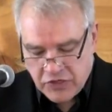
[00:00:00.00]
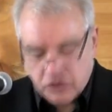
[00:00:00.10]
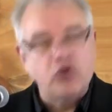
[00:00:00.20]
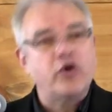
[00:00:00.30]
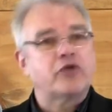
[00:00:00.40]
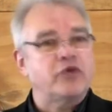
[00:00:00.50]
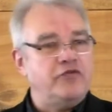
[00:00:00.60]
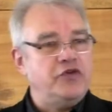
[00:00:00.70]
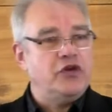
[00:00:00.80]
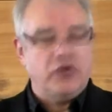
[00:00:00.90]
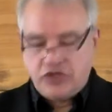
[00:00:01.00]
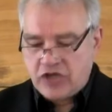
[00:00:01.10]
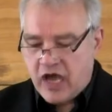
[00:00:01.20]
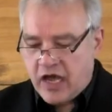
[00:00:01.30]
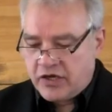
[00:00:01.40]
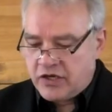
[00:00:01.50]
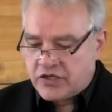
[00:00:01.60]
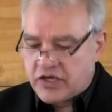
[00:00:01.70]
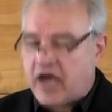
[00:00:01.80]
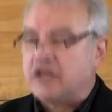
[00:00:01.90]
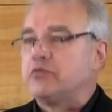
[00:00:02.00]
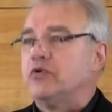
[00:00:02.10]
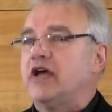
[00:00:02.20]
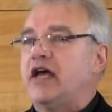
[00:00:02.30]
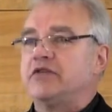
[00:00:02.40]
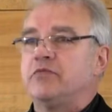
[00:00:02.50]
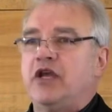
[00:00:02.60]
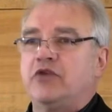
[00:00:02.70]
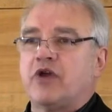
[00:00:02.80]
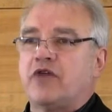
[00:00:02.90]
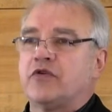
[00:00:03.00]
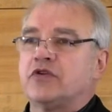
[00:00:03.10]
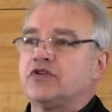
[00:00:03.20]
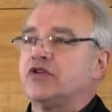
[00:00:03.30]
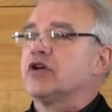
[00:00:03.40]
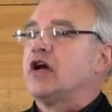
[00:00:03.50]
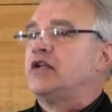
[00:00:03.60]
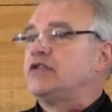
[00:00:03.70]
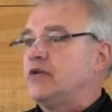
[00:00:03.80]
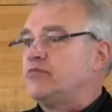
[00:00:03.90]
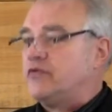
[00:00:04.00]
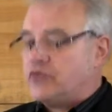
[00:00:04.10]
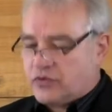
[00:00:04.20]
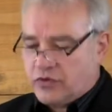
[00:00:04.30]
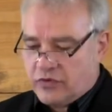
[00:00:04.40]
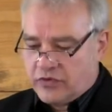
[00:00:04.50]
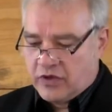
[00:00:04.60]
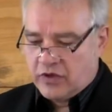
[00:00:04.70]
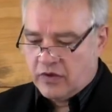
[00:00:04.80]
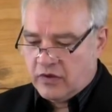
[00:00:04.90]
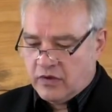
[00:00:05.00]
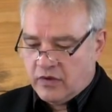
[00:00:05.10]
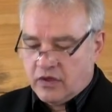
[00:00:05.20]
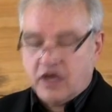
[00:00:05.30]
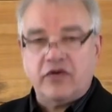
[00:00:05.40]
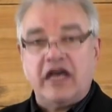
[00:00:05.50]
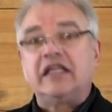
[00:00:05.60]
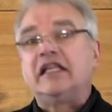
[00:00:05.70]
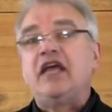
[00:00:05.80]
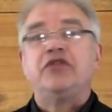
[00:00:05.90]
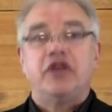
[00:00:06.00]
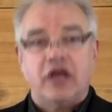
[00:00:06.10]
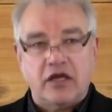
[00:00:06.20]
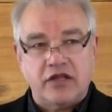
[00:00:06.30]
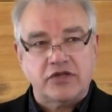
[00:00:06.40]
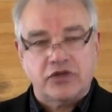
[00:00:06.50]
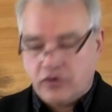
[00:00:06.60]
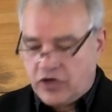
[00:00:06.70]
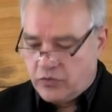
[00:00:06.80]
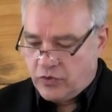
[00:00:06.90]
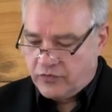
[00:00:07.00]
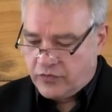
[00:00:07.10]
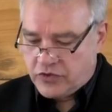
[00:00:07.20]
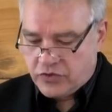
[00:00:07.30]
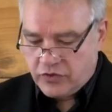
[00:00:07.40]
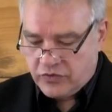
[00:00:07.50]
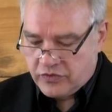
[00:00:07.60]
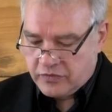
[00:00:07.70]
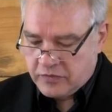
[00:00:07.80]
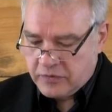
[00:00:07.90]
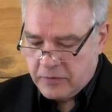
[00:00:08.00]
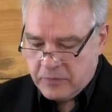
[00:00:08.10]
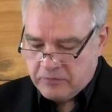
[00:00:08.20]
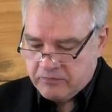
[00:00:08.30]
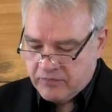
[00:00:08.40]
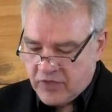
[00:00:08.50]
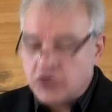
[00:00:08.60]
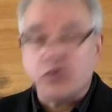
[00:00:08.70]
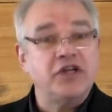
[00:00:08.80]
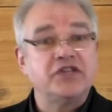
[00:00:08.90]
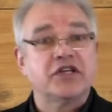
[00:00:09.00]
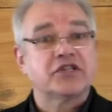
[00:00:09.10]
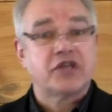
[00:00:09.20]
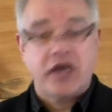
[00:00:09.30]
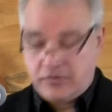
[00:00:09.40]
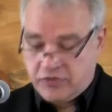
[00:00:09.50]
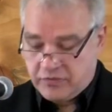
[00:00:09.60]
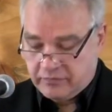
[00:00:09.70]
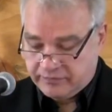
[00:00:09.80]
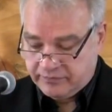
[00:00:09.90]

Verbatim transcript: So, quick review John in his gospel has made reference to the concept of truth, of aletheia, that's the Greek word for truth, 26 times.